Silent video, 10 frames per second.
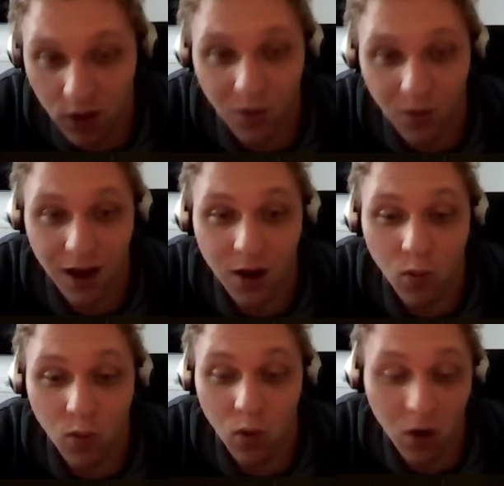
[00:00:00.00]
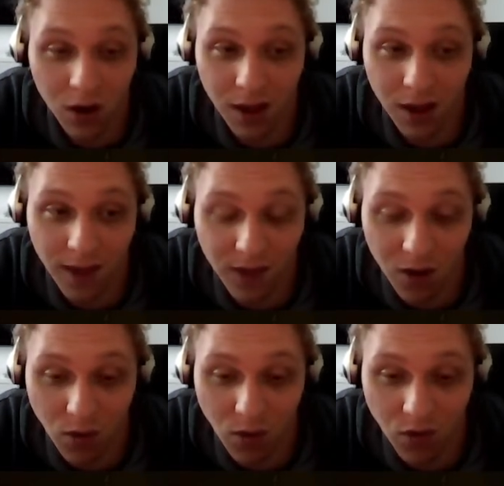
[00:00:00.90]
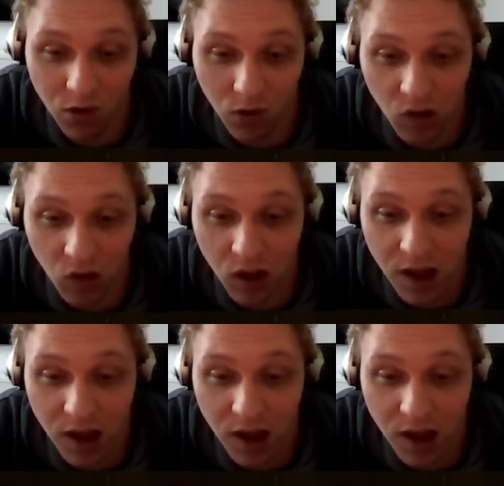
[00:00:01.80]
You can no longer get the originals